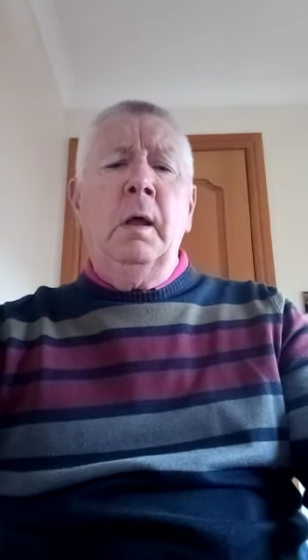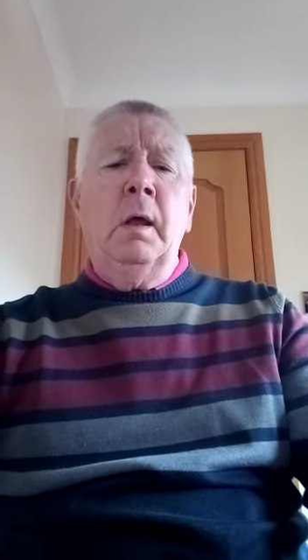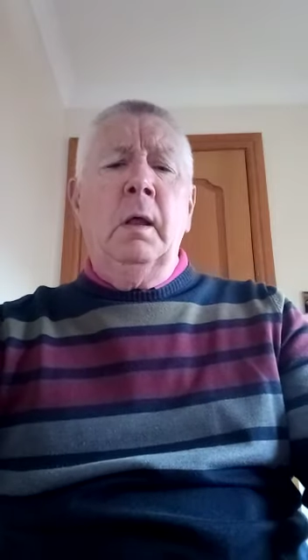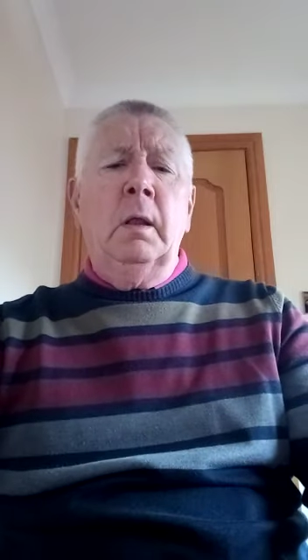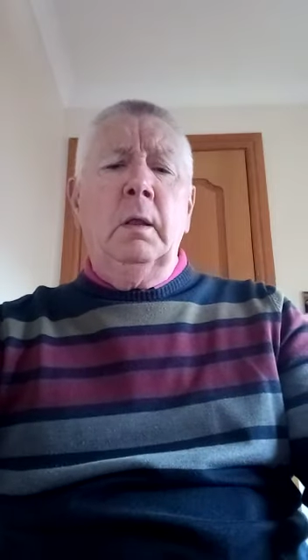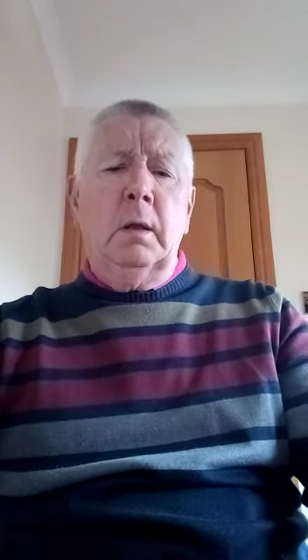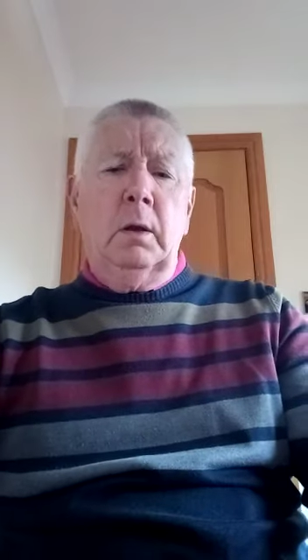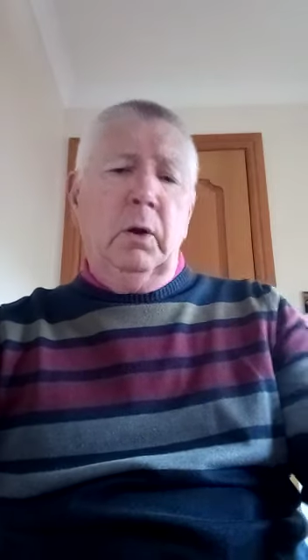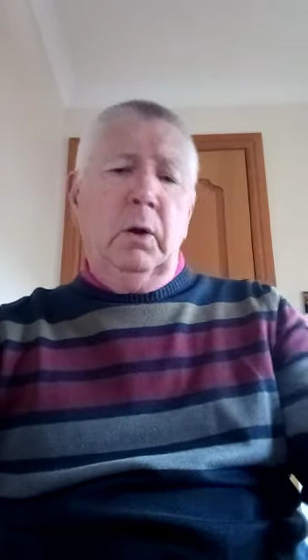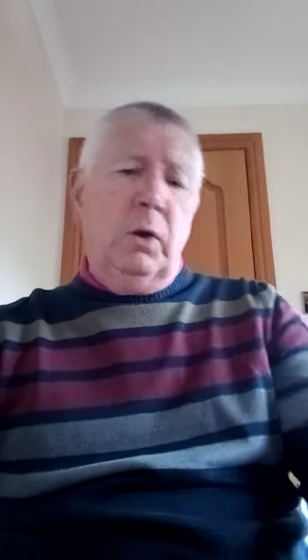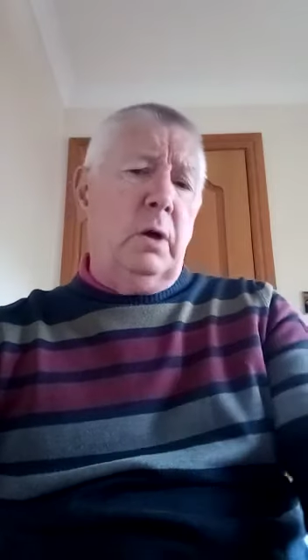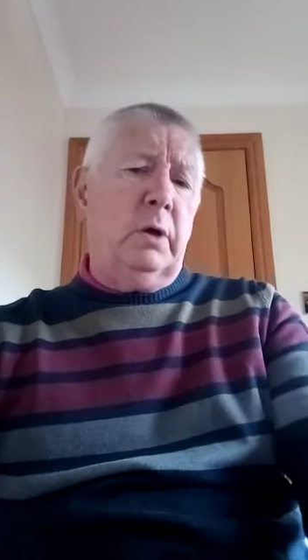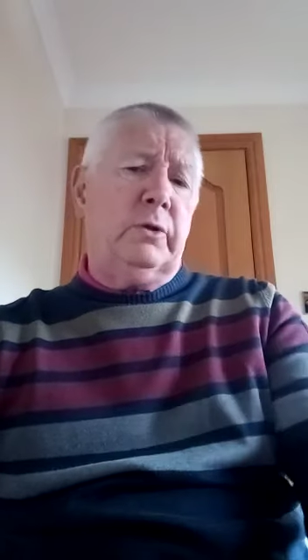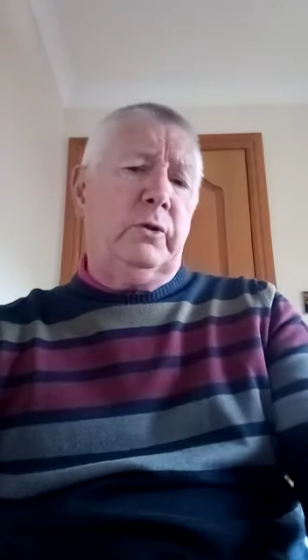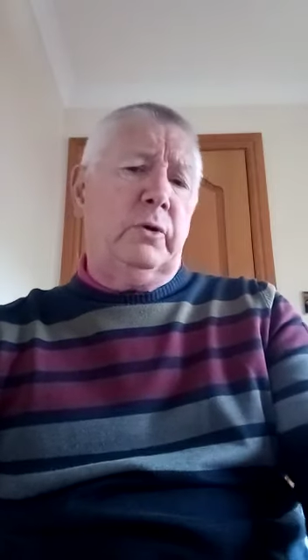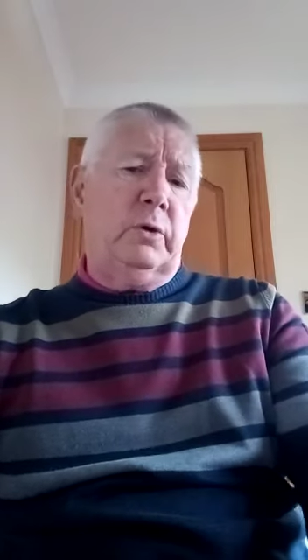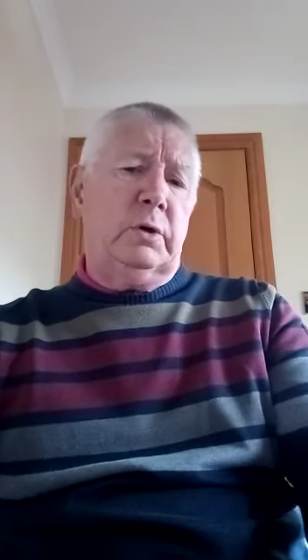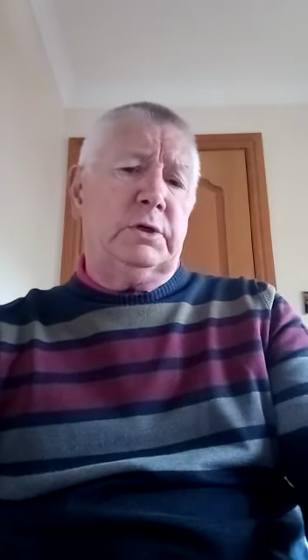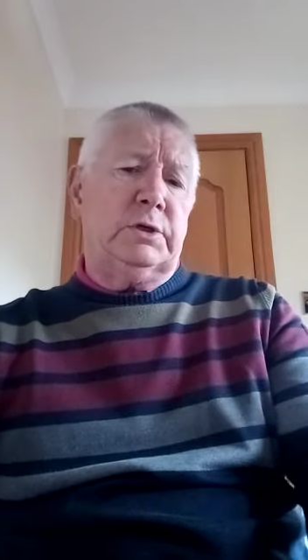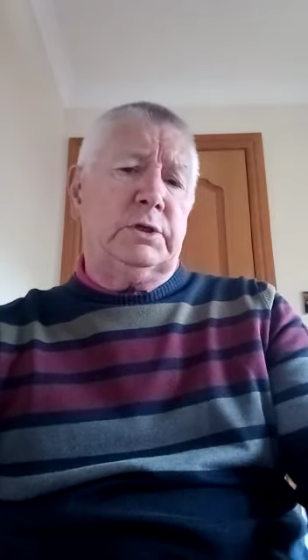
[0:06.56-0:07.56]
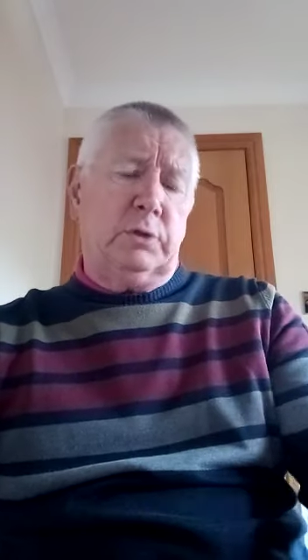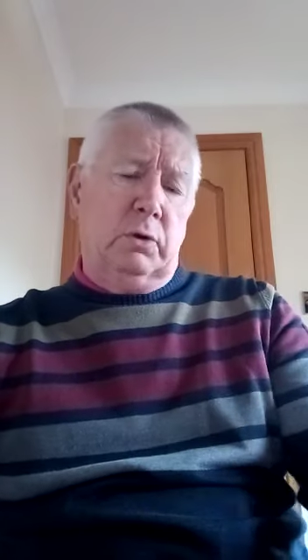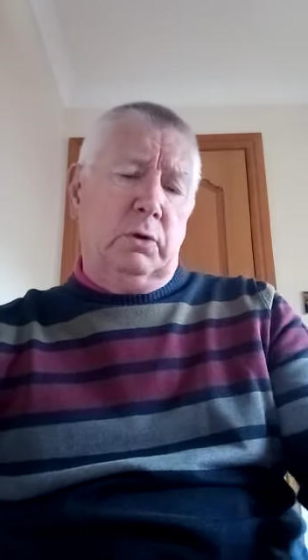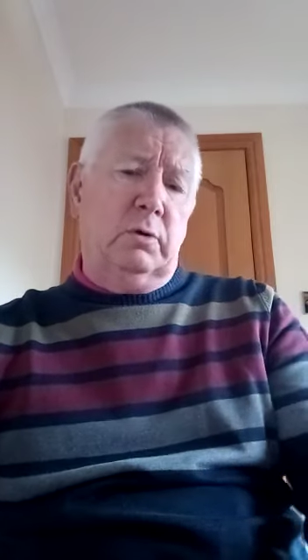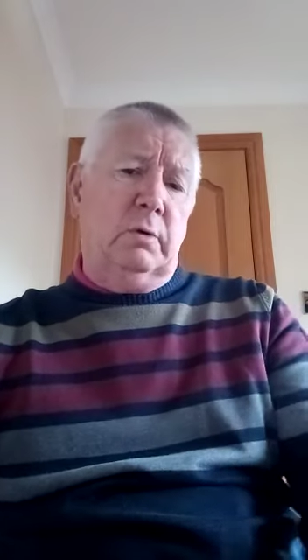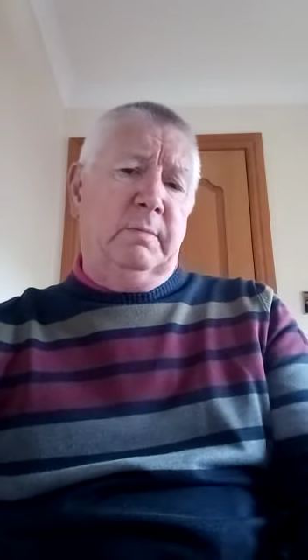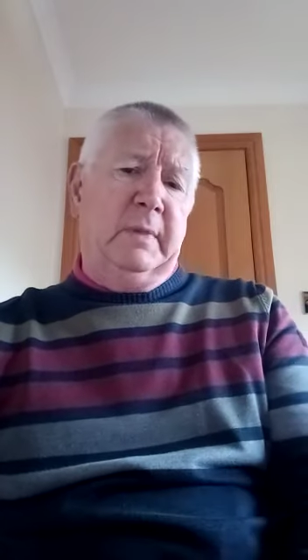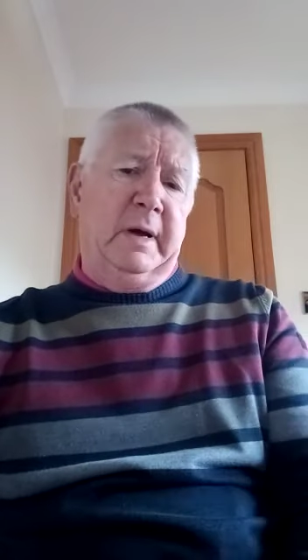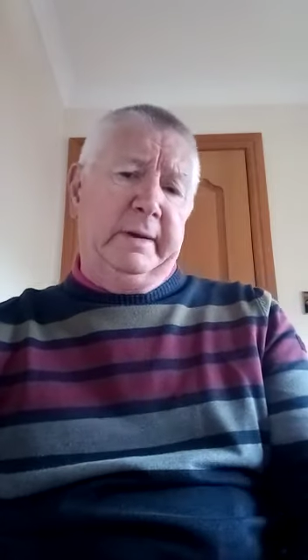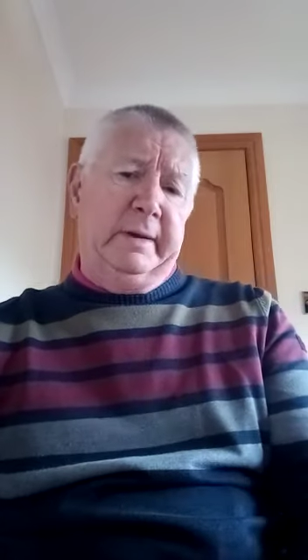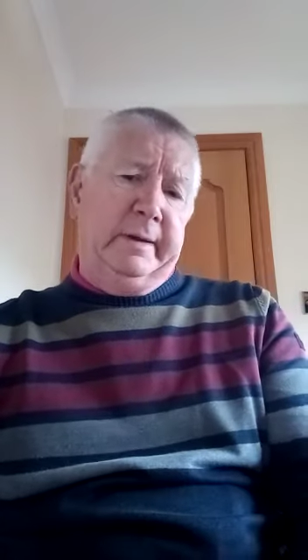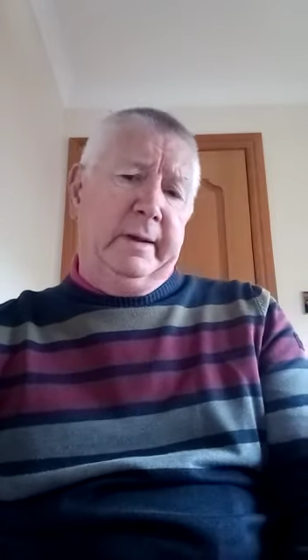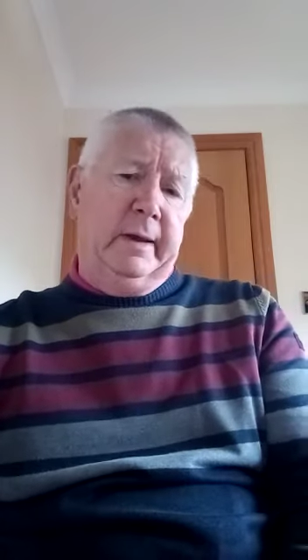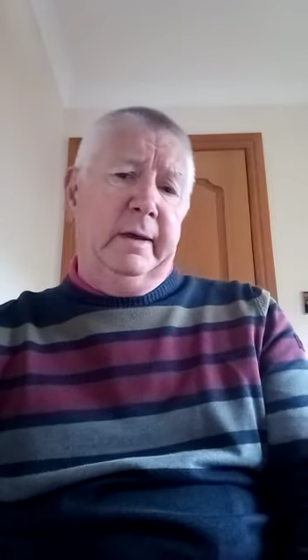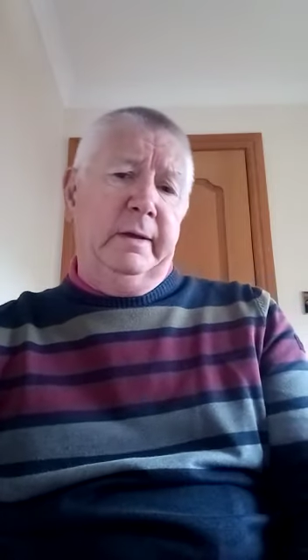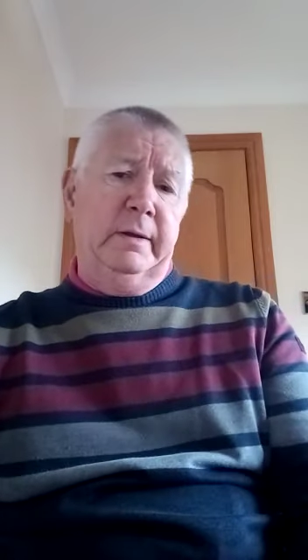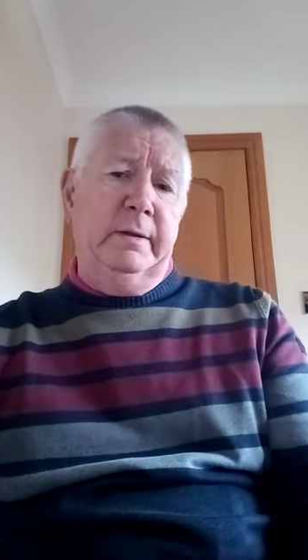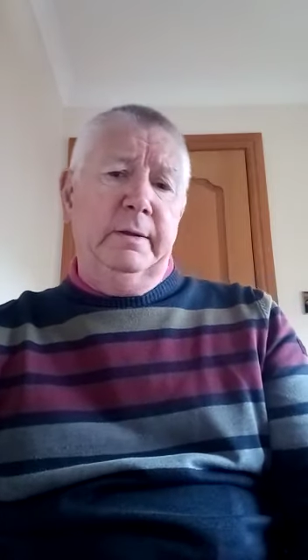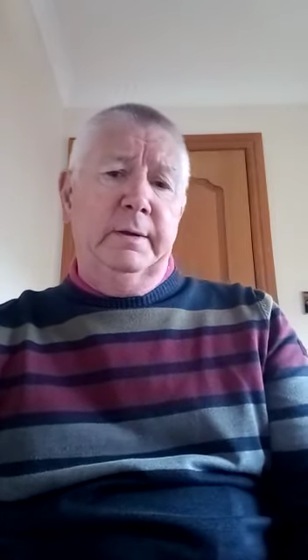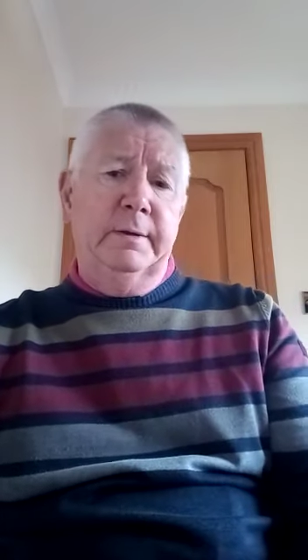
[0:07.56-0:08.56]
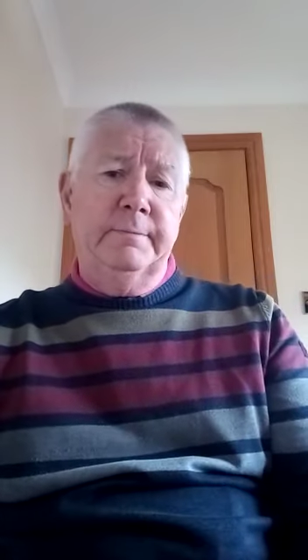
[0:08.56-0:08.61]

The Lord took a stalk mankind,